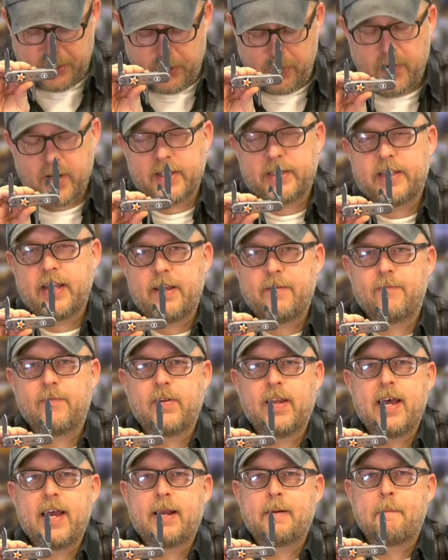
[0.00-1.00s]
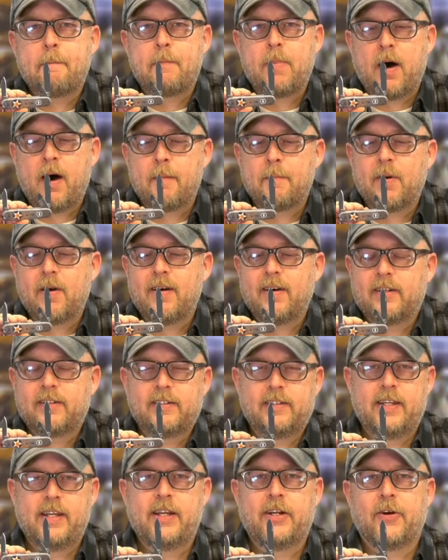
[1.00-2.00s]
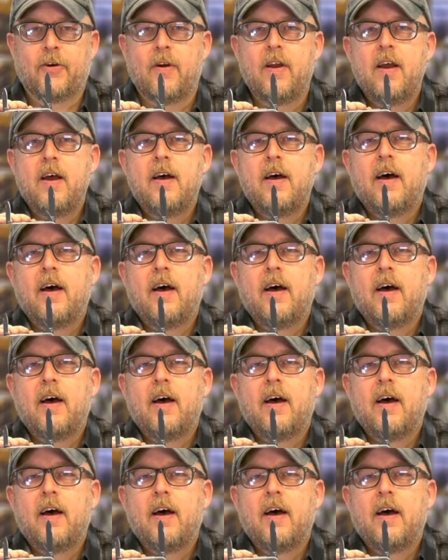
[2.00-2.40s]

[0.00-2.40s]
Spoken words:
USA flag bomber Tinker.